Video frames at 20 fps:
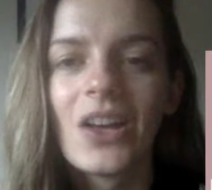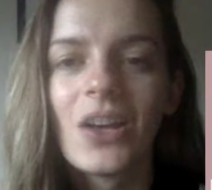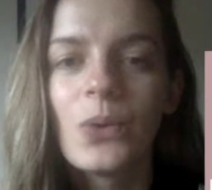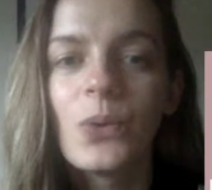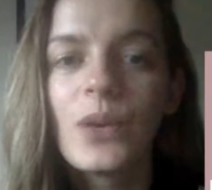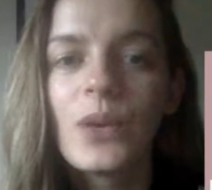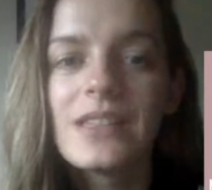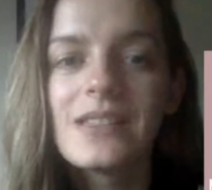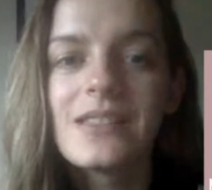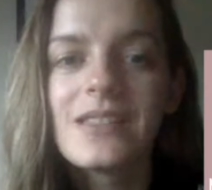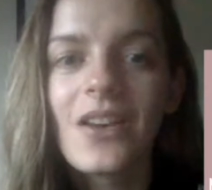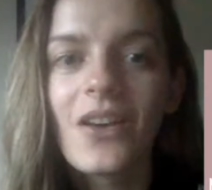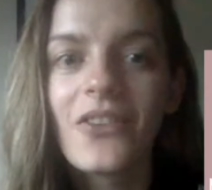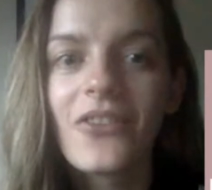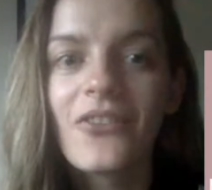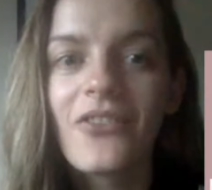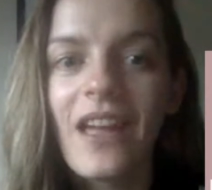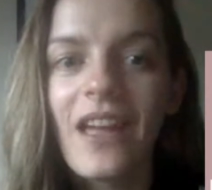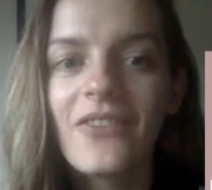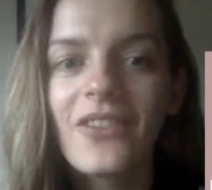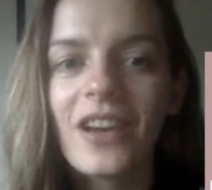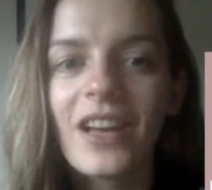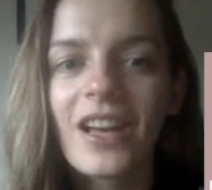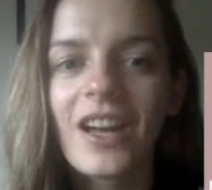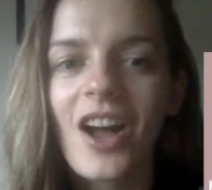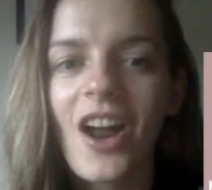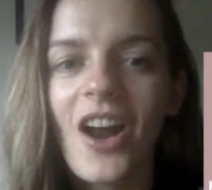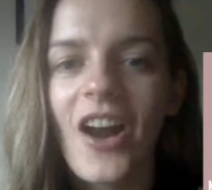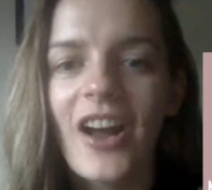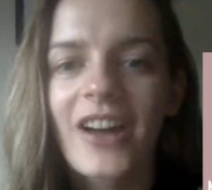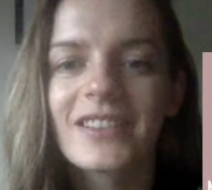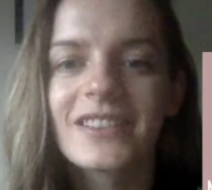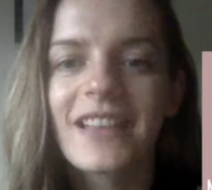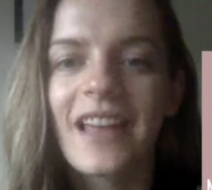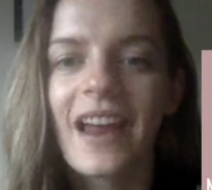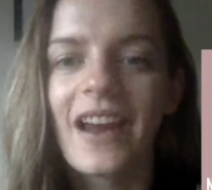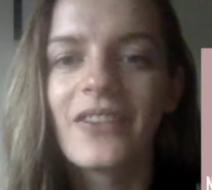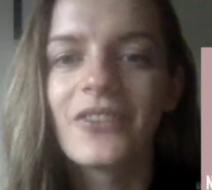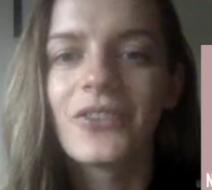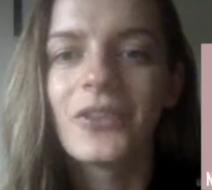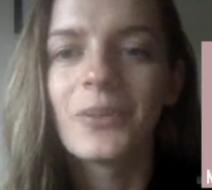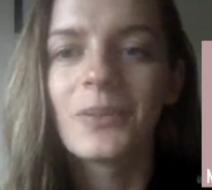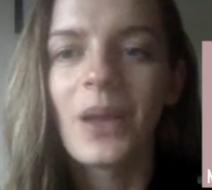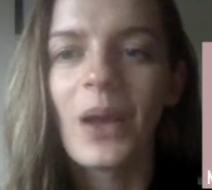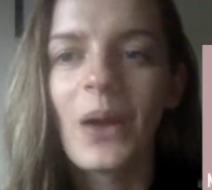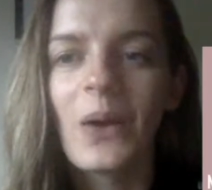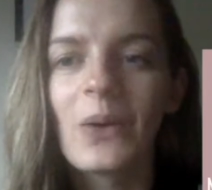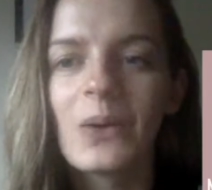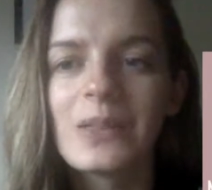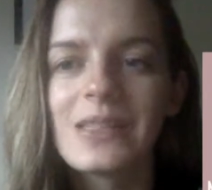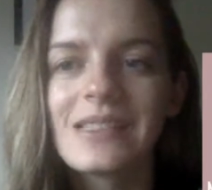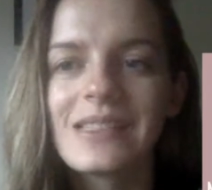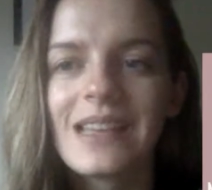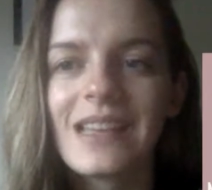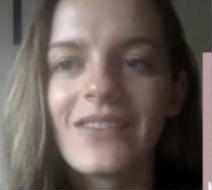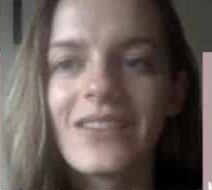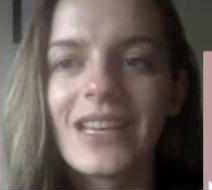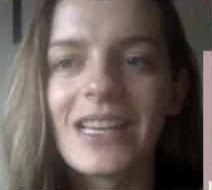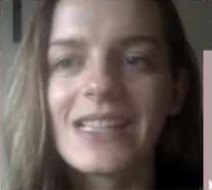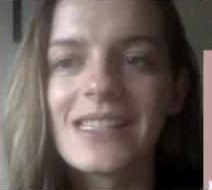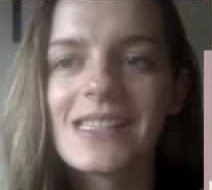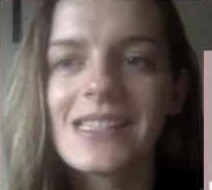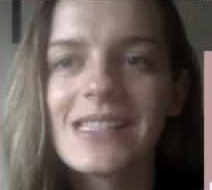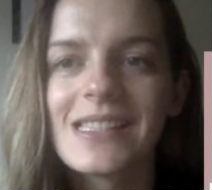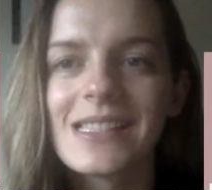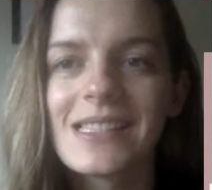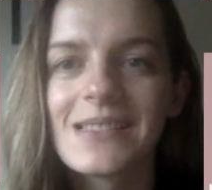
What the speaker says: who is your favorite character from the whole series?